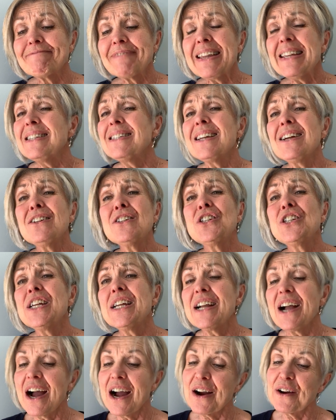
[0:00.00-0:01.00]

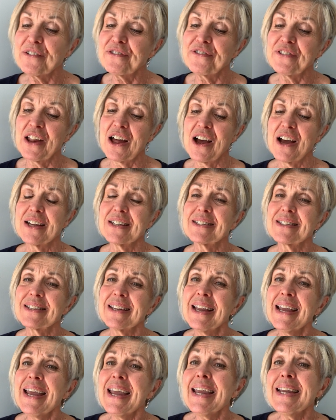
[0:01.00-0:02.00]
Indulging our flaws
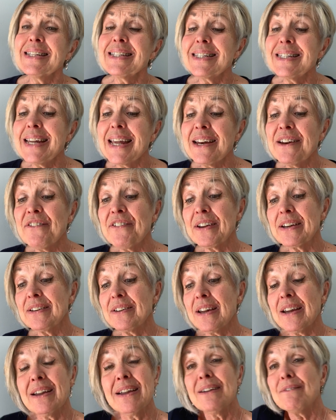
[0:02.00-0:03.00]
instead of
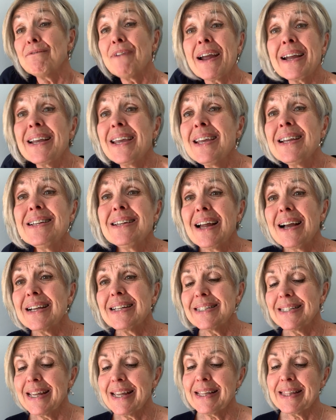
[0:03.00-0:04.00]

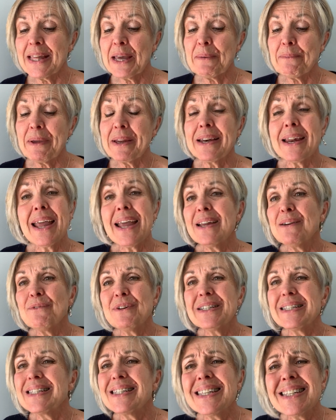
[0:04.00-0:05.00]
recognizing them and
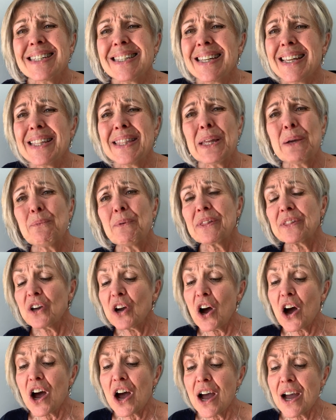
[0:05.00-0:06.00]
resisting them with
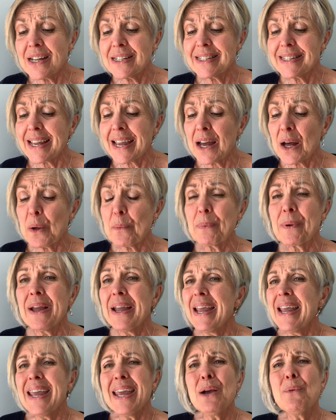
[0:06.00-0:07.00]
God's help,
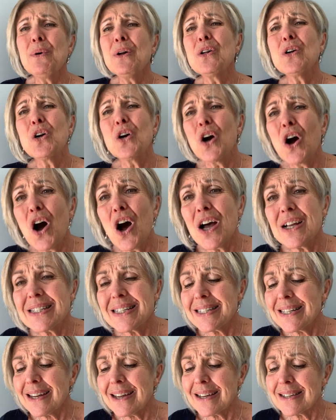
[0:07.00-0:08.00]
it will
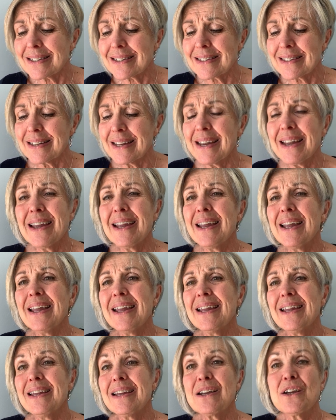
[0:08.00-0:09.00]
cost us.
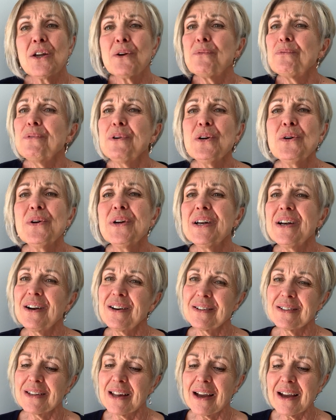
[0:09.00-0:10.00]
It could ruin
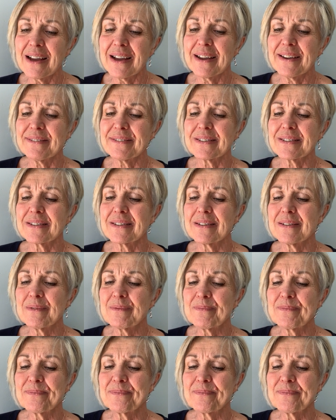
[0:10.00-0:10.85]
our lives.